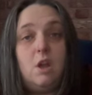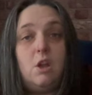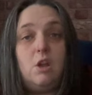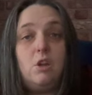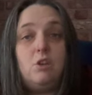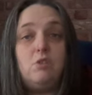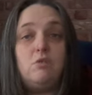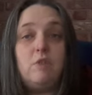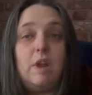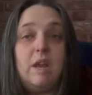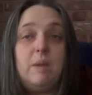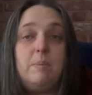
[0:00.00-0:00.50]

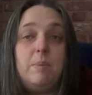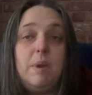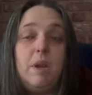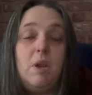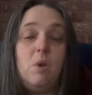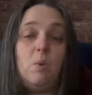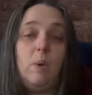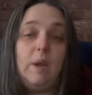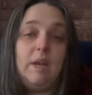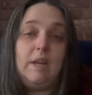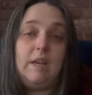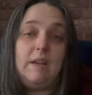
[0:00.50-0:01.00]
Draper
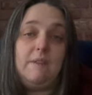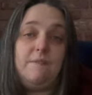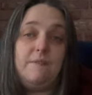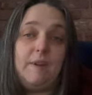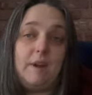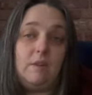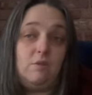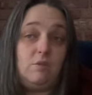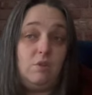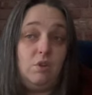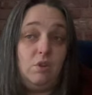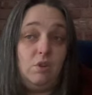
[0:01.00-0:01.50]
quickly
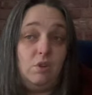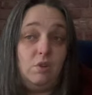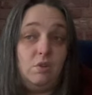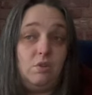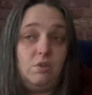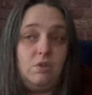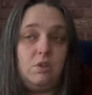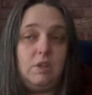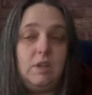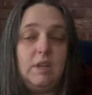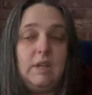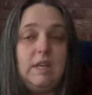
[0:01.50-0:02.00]
found
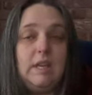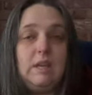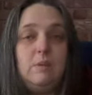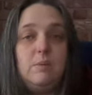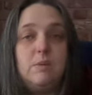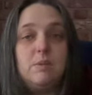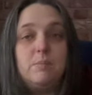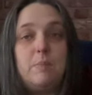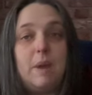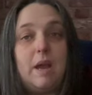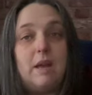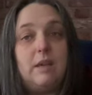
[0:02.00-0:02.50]
George. He
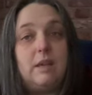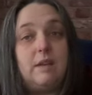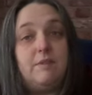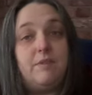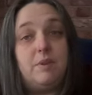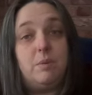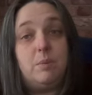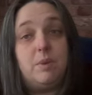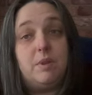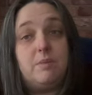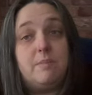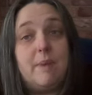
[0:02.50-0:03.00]
was back
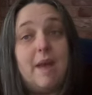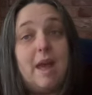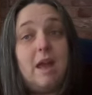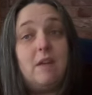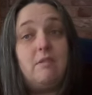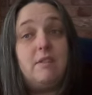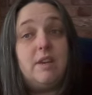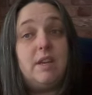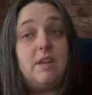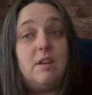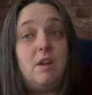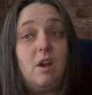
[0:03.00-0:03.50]
living with
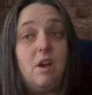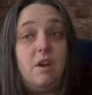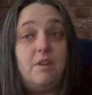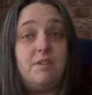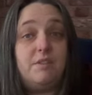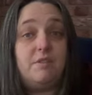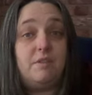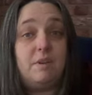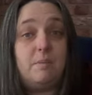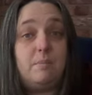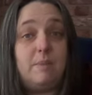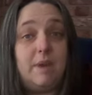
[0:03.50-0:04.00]
Mary and
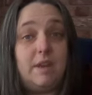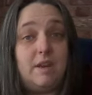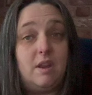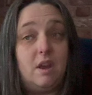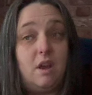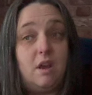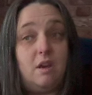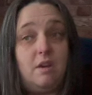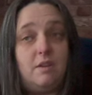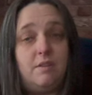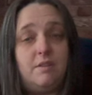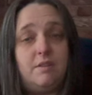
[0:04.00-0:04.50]
Arthur in
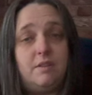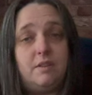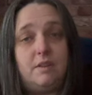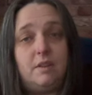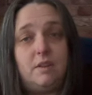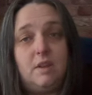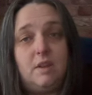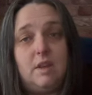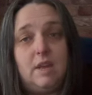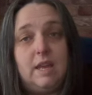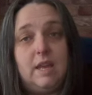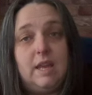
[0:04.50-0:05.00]
Penarth.
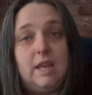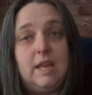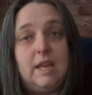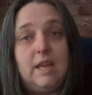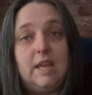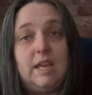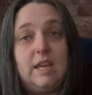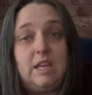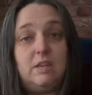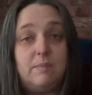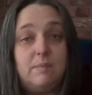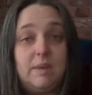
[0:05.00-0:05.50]

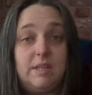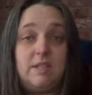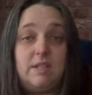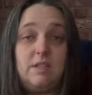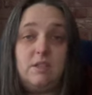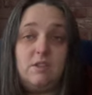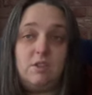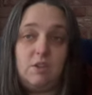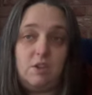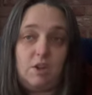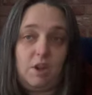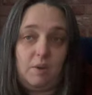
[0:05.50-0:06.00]
He admitted
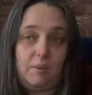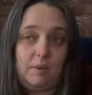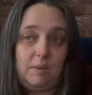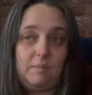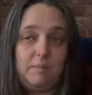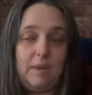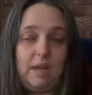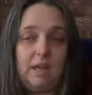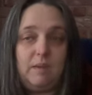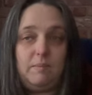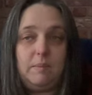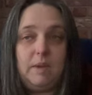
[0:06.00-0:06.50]
to knowing
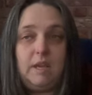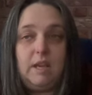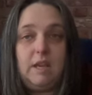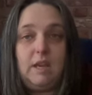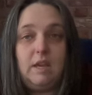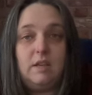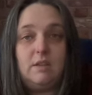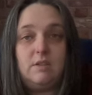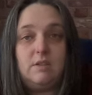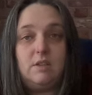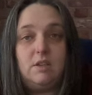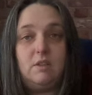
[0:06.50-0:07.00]
Mamie
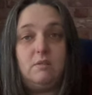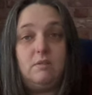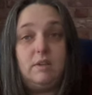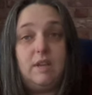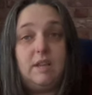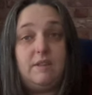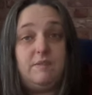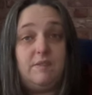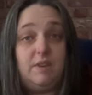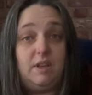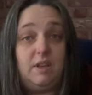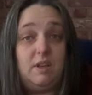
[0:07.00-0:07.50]
and to
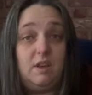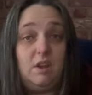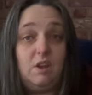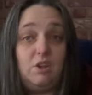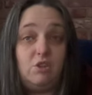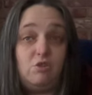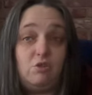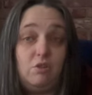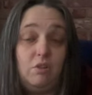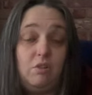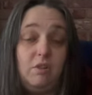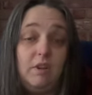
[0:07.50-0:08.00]
leaving her
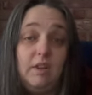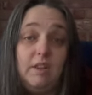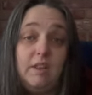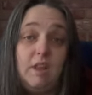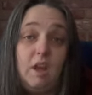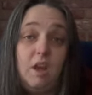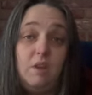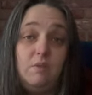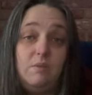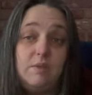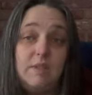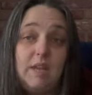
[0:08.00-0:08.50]
trunk in the
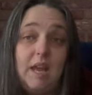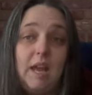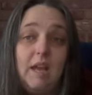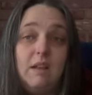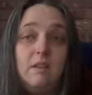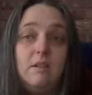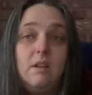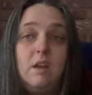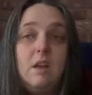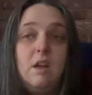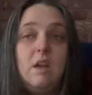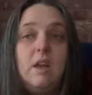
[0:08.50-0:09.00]

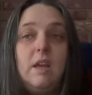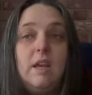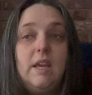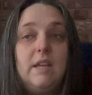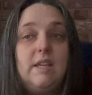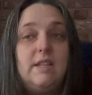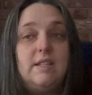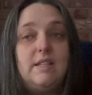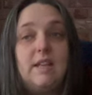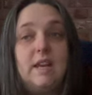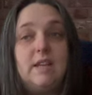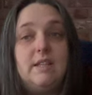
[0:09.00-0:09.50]
hotel. He
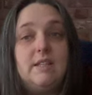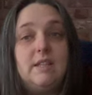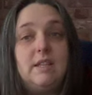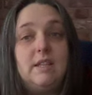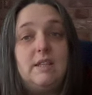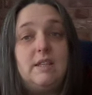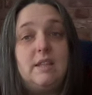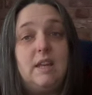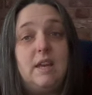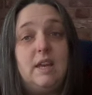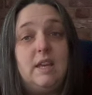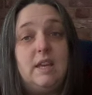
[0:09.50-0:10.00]
stated
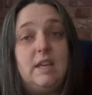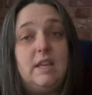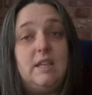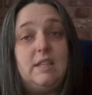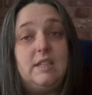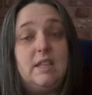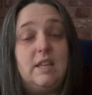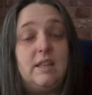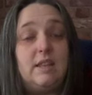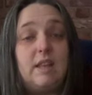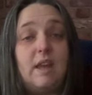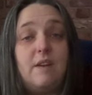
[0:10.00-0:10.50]
that he
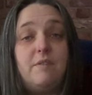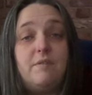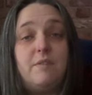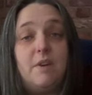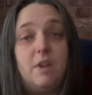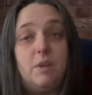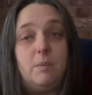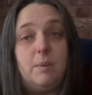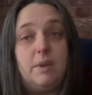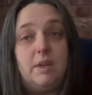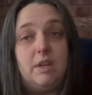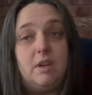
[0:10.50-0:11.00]
did that
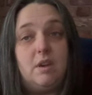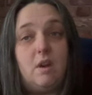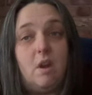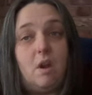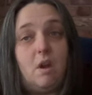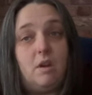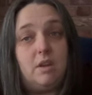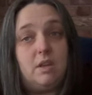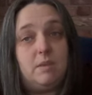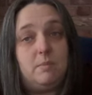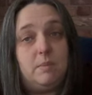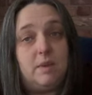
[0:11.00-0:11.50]
following an
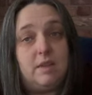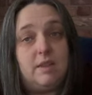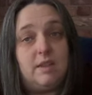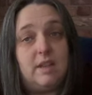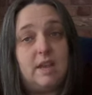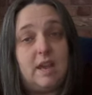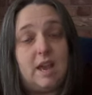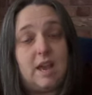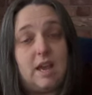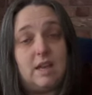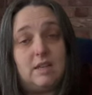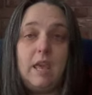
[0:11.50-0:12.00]
argument they
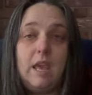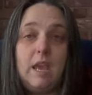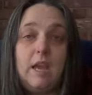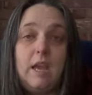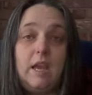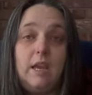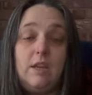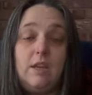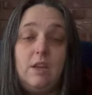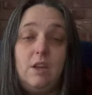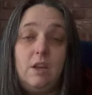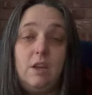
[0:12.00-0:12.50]
had
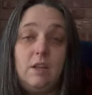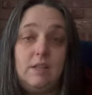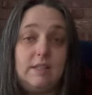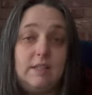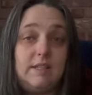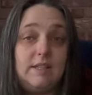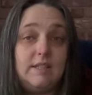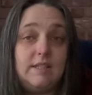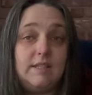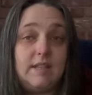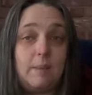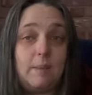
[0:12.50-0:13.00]
in early
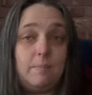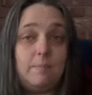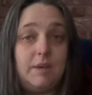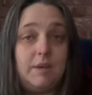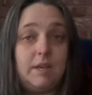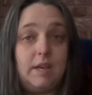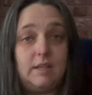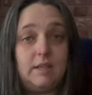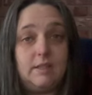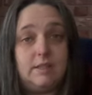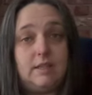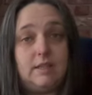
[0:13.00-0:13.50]
December
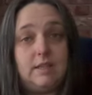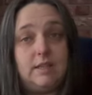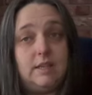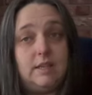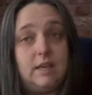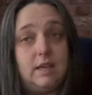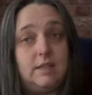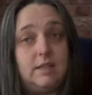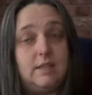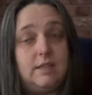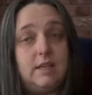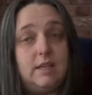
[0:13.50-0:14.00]

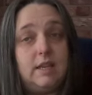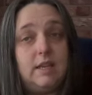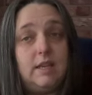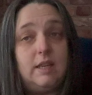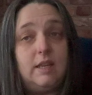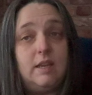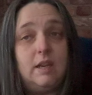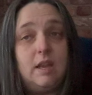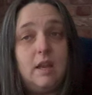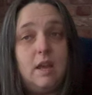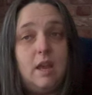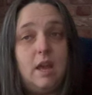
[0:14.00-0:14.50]

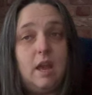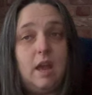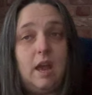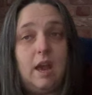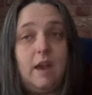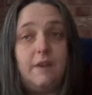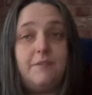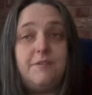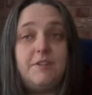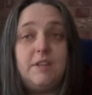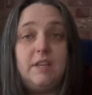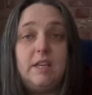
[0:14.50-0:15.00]
1919,
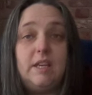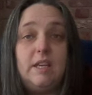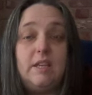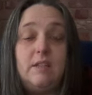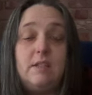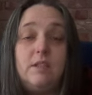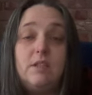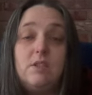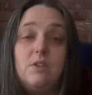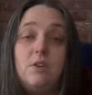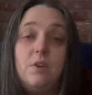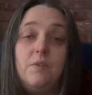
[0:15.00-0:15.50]
after he had
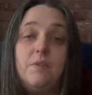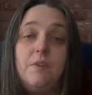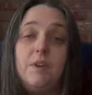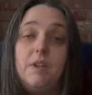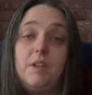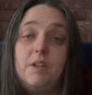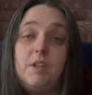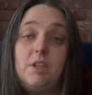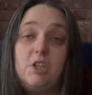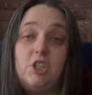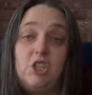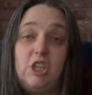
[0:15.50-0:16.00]
discovered
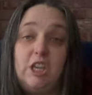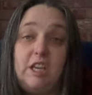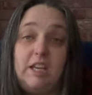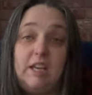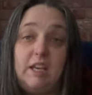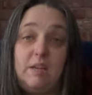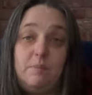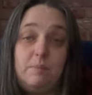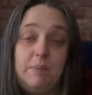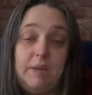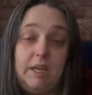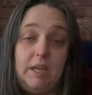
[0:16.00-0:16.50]
that she
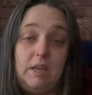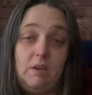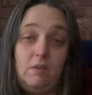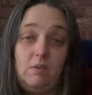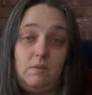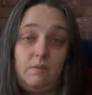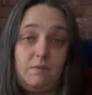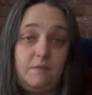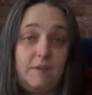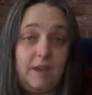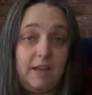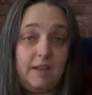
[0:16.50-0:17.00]
had been
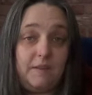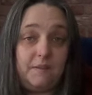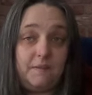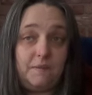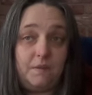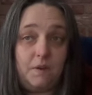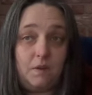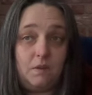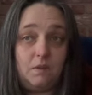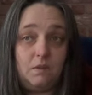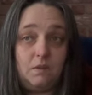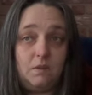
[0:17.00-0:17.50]

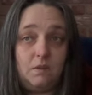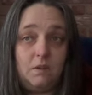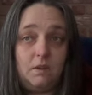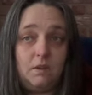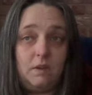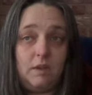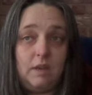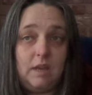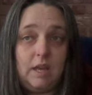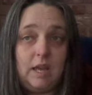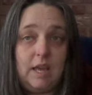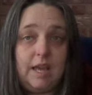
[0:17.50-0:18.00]
unfaithful.
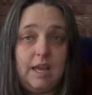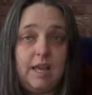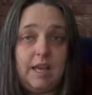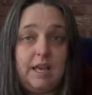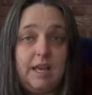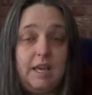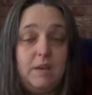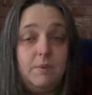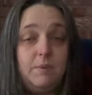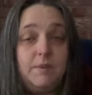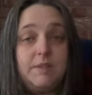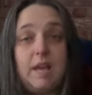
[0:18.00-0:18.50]

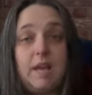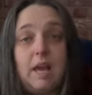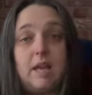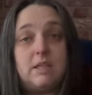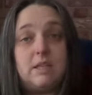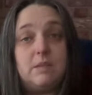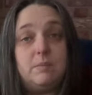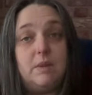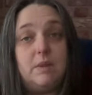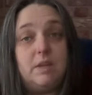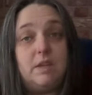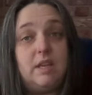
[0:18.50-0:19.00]
He was
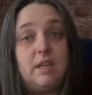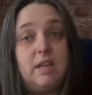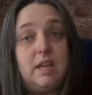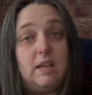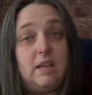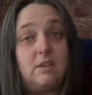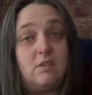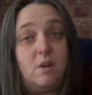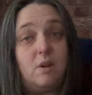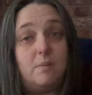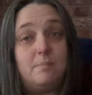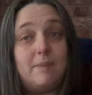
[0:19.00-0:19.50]
adamant he
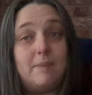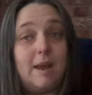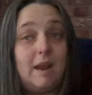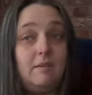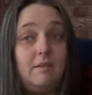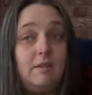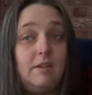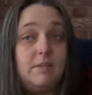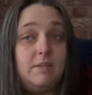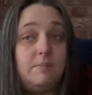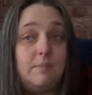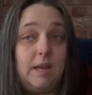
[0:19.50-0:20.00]
had not
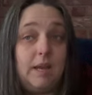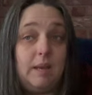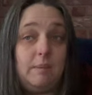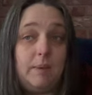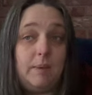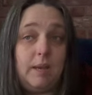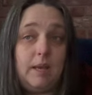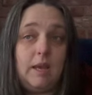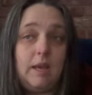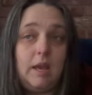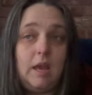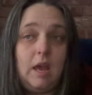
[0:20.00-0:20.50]
married
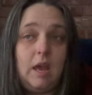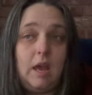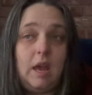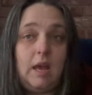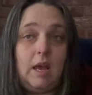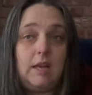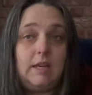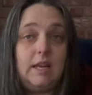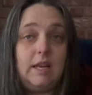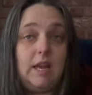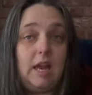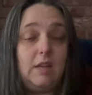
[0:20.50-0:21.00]
Mamie,
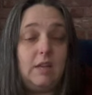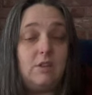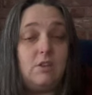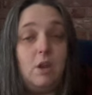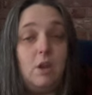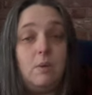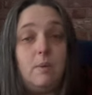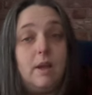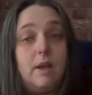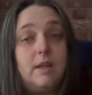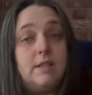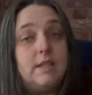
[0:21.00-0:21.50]
and he had
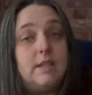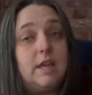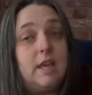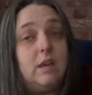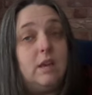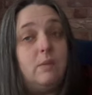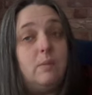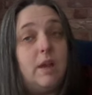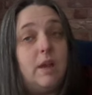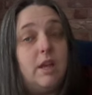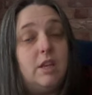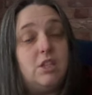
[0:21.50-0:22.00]
no idea
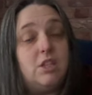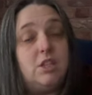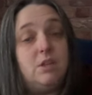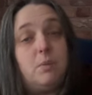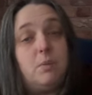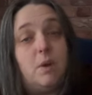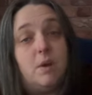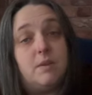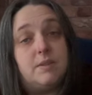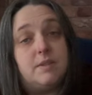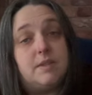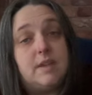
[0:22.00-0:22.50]
where she
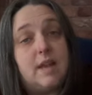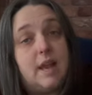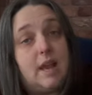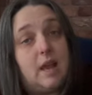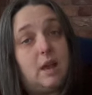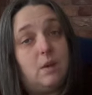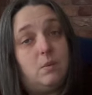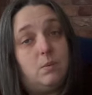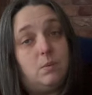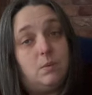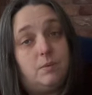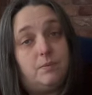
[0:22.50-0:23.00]
was now.